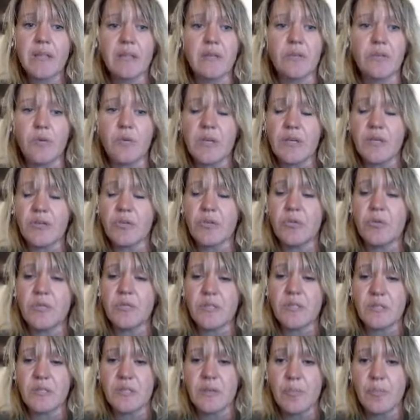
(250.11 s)
you can use
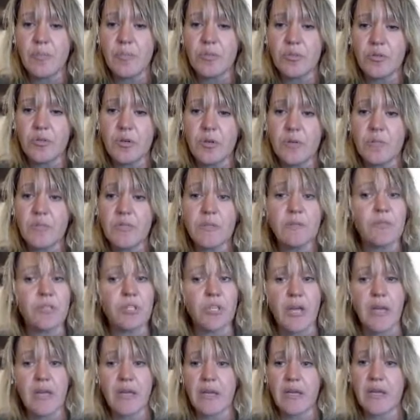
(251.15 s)
the simple terms of
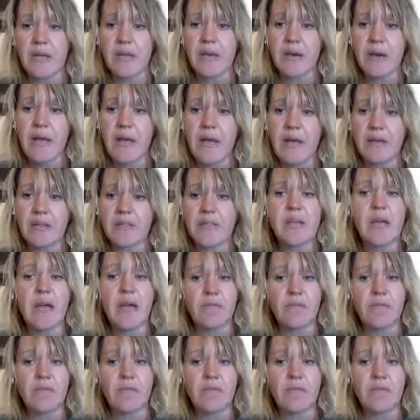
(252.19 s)
check and connect.